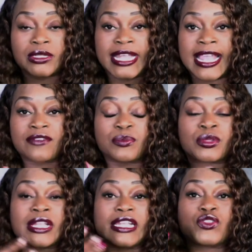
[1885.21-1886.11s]
They have it
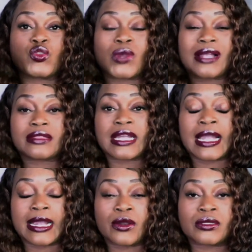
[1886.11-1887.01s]
playing throughout the
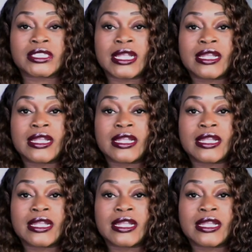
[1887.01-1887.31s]
house.